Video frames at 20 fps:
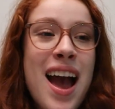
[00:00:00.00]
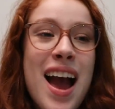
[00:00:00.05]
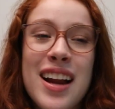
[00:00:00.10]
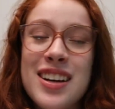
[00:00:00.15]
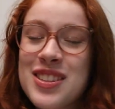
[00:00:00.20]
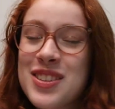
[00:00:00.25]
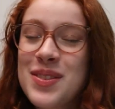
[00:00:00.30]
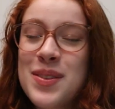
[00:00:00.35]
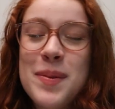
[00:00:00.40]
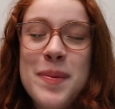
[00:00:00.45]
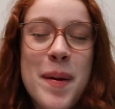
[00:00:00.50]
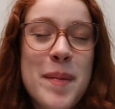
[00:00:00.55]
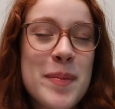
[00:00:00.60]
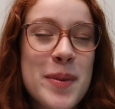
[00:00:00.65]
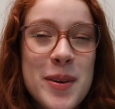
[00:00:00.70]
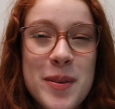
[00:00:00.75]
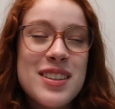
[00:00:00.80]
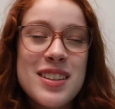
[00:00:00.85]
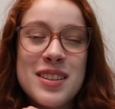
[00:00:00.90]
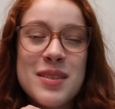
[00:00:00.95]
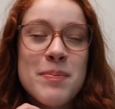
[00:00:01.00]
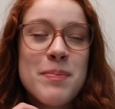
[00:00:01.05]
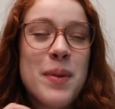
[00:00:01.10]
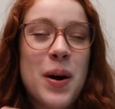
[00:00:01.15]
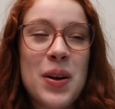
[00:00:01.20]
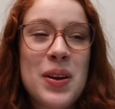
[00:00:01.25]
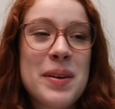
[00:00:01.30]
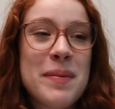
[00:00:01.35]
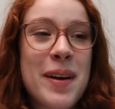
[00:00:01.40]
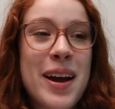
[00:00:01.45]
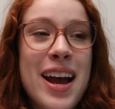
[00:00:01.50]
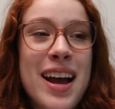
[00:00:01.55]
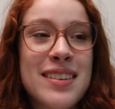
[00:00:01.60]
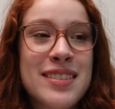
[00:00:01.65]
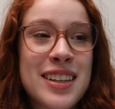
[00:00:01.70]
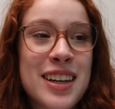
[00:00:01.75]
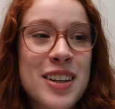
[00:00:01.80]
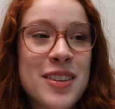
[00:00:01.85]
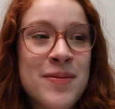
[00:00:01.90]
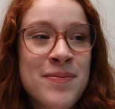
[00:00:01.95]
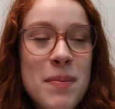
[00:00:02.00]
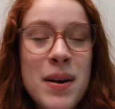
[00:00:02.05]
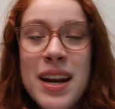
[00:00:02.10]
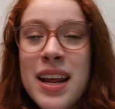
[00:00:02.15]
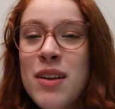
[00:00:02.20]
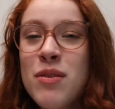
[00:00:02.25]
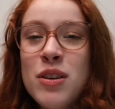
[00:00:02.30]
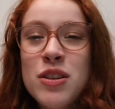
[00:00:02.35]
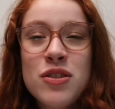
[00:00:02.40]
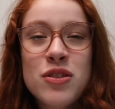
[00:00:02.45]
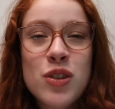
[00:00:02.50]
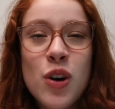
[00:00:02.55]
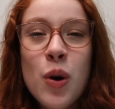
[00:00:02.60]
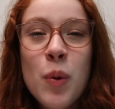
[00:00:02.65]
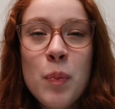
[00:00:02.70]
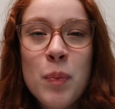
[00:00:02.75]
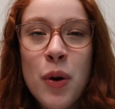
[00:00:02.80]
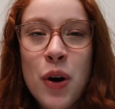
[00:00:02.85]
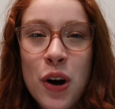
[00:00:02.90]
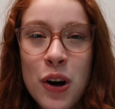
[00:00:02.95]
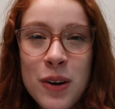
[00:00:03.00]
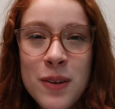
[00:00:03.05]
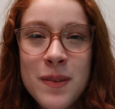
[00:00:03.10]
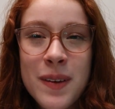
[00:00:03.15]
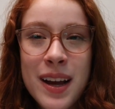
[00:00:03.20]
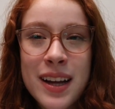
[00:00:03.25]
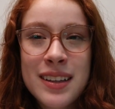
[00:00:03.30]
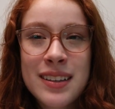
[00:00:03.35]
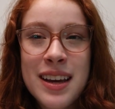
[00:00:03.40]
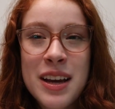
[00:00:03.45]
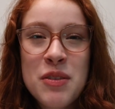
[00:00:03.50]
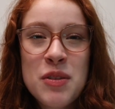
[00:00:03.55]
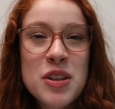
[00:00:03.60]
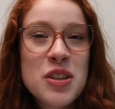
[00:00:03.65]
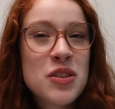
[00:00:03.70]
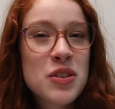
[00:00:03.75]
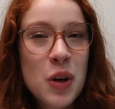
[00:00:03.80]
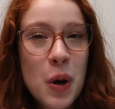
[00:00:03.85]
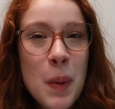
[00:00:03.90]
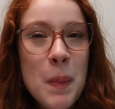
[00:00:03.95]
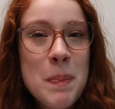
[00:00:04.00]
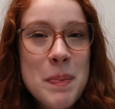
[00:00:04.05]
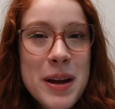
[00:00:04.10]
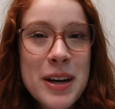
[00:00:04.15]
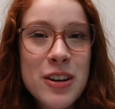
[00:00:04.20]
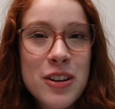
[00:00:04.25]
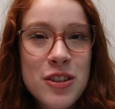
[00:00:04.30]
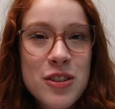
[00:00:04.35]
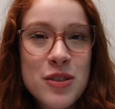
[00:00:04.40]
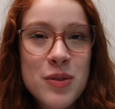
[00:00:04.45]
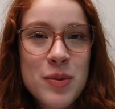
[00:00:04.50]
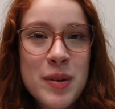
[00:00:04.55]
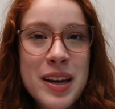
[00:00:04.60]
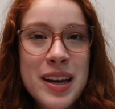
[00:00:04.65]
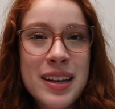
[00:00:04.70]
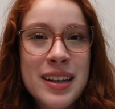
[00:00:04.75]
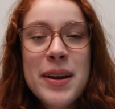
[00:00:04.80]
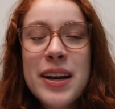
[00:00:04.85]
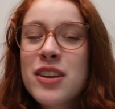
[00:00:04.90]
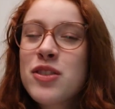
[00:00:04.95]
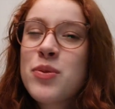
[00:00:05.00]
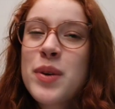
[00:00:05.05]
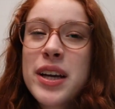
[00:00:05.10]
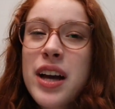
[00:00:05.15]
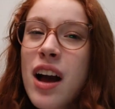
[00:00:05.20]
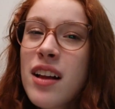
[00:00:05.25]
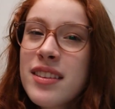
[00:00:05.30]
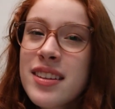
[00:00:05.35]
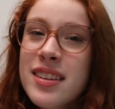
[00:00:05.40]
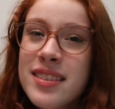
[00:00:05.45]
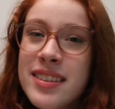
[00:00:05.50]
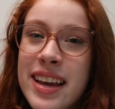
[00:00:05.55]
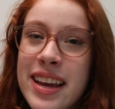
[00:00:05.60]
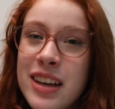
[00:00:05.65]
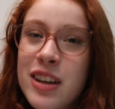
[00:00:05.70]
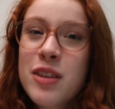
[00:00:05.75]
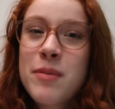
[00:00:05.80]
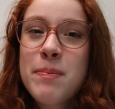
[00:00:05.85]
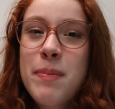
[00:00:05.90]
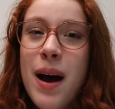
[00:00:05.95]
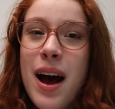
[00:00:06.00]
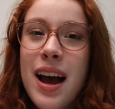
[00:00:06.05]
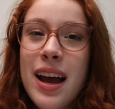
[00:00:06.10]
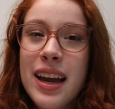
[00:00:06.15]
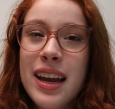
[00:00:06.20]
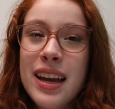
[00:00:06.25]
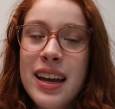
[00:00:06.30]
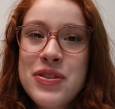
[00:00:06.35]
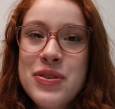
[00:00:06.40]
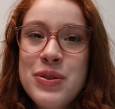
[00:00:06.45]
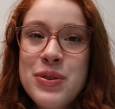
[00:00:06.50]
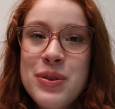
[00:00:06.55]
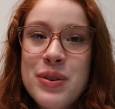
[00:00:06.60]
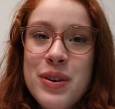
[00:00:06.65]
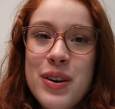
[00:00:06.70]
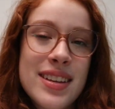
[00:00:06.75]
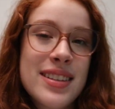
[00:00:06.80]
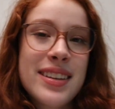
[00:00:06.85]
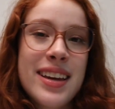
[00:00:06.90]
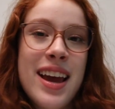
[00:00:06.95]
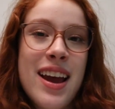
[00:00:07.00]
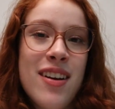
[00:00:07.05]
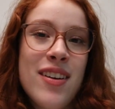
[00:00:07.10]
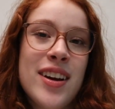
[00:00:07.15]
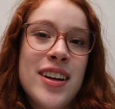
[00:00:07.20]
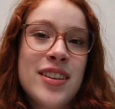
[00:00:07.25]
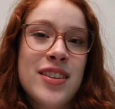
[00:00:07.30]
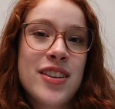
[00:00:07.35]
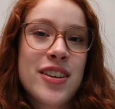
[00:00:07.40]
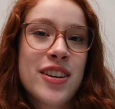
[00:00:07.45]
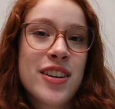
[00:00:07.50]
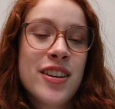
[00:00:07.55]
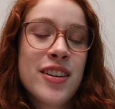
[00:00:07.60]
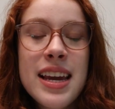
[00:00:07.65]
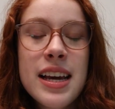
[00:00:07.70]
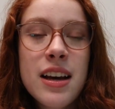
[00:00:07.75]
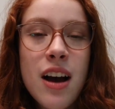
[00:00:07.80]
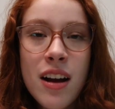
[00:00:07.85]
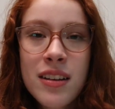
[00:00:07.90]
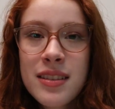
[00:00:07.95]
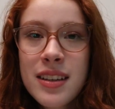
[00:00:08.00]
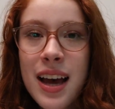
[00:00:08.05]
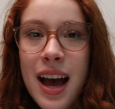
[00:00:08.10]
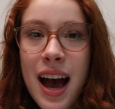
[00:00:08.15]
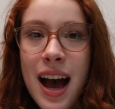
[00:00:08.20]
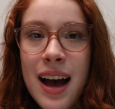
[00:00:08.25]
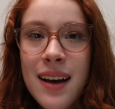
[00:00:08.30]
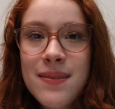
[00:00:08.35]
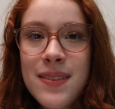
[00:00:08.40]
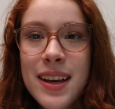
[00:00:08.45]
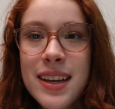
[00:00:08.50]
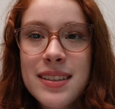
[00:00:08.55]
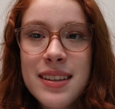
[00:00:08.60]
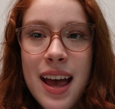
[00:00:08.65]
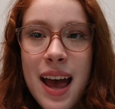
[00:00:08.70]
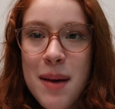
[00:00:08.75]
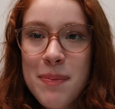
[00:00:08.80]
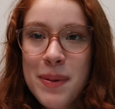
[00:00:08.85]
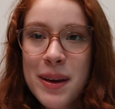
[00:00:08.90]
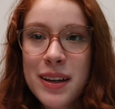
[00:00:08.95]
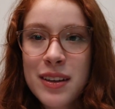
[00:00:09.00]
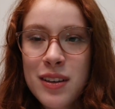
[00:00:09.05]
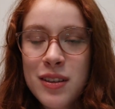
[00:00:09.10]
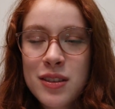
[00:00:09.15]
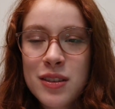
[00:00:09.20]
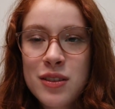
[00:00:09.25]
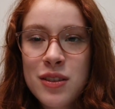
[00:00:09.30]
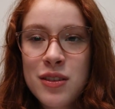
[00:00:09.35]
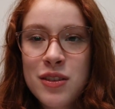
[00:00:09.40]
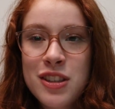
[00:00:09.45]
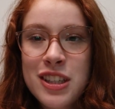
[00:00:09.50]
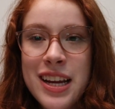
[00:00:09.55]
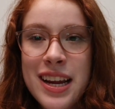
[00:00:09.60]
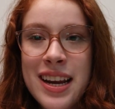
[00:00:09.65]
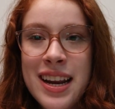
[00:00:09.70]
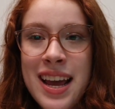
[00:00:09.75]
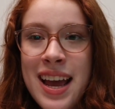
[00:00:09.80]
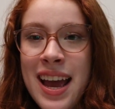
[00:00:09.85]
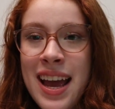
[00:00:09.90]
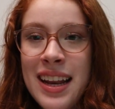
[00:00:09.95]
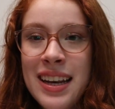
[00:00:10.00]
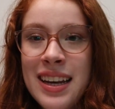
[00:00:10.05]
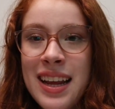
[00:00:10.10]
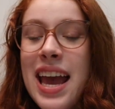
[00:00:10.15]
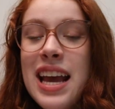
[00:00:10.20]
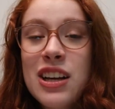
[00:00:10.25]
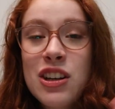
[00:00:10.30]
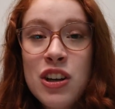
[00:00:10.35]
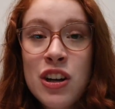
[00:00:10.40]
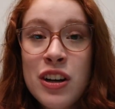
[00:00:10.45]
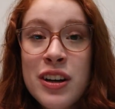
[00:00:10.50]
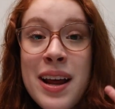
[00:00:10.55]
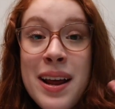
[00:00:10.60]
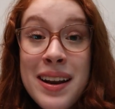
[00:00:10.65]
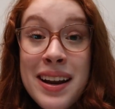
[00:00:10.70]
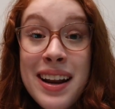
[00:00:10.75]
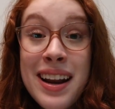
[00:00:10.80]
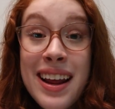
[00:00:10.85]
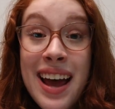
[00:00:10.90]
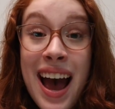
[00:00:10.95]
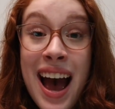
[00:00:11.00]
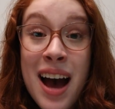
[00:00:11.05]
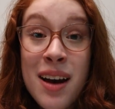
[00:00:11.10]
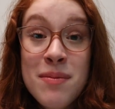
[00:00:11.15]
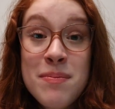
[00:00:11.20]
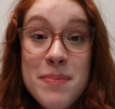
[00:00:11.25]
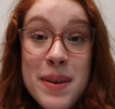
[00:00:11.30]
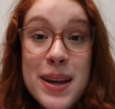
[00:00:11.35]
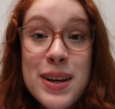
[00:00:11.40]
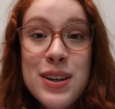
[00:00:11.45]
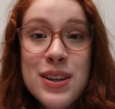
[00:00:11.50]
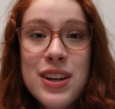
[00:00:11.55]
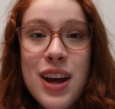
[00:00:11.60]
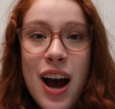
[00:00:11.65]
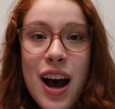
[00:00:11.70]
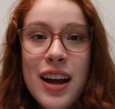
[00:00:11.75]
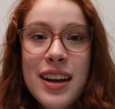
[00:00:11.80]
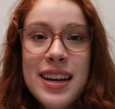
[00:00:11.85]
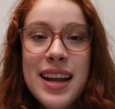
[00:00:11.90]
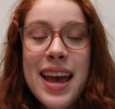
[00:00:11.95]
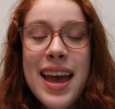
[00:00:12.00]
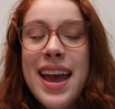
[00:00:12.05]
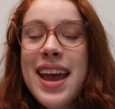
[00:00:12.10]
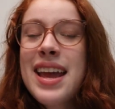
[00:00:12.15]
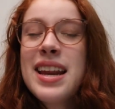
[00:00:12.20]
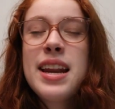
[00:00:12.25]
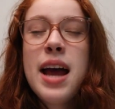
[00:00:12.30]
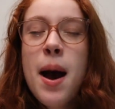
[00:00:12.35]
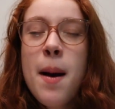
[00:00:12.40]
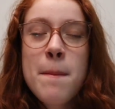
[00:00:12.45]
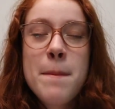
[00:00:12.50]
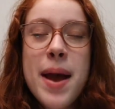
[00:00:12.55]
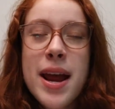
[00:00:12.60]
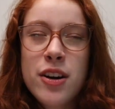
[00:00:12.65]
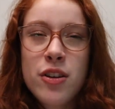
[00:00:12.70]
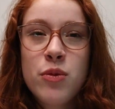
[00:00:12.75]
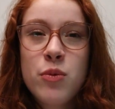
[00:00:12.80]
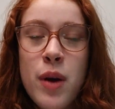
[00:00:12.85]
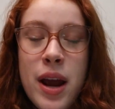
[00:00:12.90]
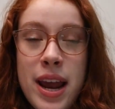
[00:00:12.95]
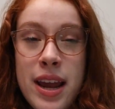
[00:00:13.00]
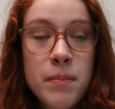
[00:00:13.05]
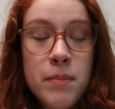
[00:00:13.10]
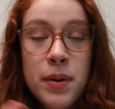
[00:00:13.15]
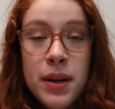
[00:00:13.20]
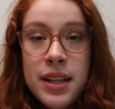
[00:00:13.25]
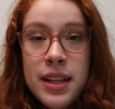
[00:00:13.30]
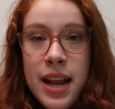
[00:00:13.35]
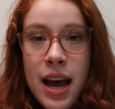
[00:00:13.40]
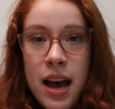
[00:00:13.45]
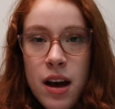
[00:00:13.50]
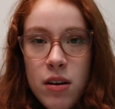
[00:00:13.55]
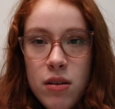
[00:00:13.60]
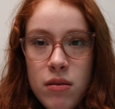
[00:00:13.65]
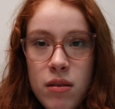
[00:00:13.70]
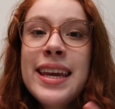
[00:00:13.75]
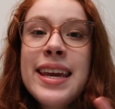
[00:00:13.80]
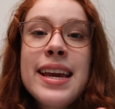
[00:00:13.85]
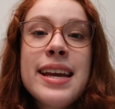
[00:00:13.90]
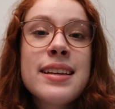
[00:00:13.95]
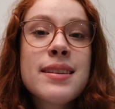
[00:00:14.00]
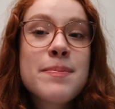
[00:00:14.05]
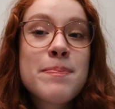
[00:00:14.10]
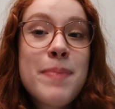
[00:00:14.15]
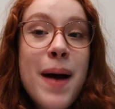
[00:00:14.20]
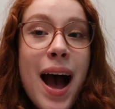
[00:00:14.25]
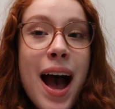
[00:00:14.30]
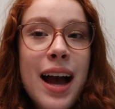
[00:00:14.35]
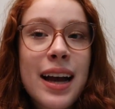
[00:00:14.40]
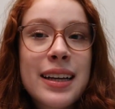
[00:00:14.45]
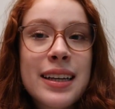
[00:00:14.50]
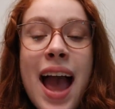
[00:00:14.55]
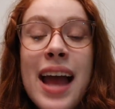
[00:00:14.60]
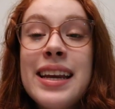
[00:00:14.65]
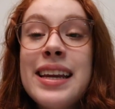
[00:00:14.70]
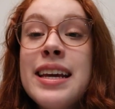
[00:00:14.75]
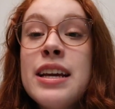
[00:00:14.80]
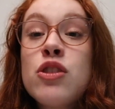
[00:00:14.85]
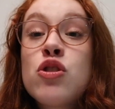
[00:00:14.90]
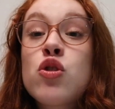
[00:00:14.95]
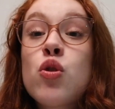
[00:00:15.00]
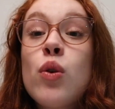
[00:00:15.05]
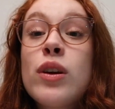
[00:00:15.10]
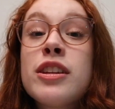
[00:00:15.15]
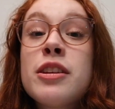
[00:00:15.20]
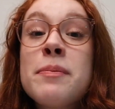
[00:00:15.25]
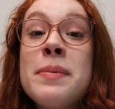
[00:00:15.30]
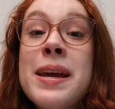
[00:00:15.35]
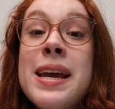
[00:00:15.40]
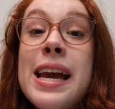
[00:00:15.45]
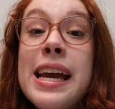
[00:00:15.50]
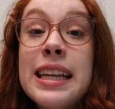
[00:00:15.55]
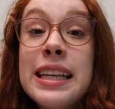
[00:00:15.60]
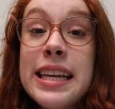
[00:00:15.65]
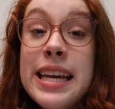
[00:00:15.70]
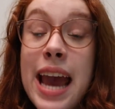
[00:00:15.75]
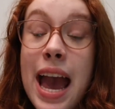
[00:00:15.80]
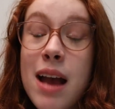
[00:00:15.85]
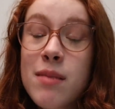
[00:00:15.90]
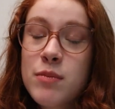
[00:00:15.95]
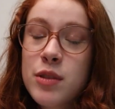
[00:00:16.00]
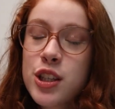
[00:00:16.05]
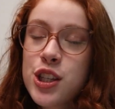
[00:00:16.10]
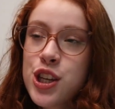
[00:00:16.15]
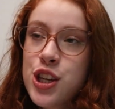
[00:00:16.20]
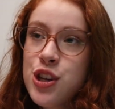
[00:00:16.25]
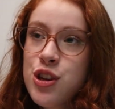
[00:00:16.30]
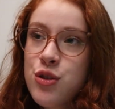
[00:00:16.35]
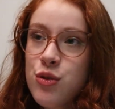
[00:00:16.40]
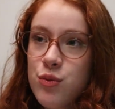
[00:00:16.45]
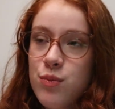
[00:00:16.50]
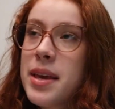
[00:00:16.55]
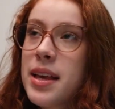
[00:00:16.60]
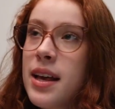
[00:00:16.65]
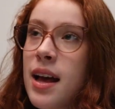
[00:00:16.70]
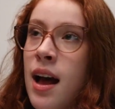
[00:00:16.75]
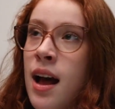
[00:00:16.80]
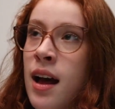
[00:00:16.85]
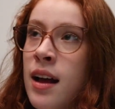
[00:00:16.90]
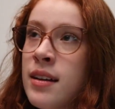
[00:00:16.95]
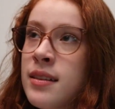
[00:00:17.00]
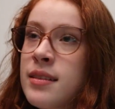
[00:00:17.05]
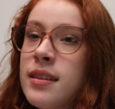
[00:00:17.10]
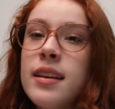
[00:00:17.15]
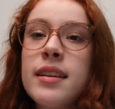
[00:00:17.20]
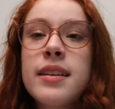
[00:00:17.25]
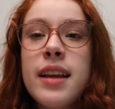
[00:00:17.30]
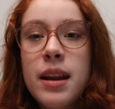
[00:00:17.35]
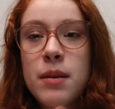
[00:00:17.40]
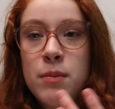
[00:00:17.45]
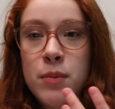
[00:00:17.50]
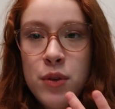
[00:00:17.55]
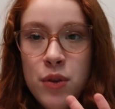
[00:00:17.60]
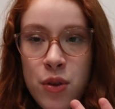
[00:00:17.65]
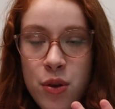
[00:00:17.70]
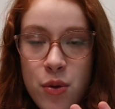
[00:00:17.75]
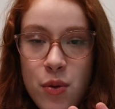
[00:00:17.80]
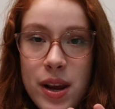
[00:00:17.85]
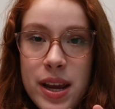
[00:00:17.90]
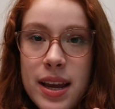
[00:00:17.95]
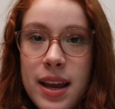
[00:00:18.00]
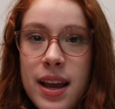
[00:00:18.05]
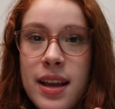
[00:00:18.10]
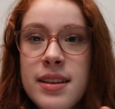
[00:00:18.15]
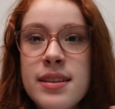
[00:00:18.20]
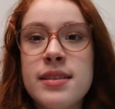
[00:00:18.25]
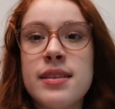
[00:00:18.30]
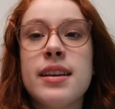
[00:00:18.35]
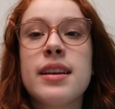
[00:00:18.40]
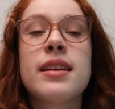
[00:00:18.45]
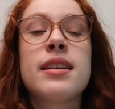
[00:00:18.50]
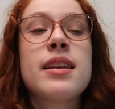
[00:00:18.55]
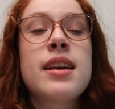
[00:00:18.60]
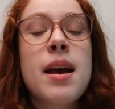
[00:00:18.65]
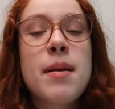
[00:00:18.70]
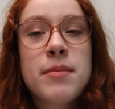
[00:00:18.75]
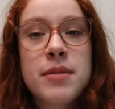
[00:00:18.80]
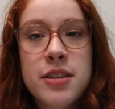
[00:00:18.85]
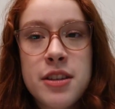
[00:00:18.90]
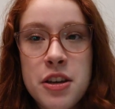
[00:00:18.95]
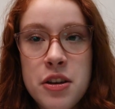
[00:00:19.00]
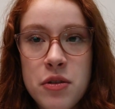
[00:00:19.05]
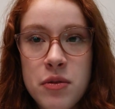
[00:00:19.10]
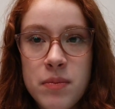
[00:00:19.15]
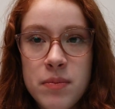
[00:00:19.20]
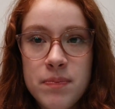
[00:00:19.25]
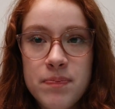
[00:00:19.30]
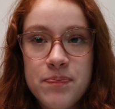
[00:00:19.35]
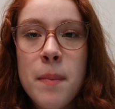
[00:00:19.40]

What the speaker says: I just remember just bawling my eyes out. But it was so perfect. It was so bittersweet because we got to say goodbye to this character. He got to have his epic conclusion and it couldn't have been done in a better way. But now he is back and he is going to be in the MCU because Deadpool 3 is in the MCU.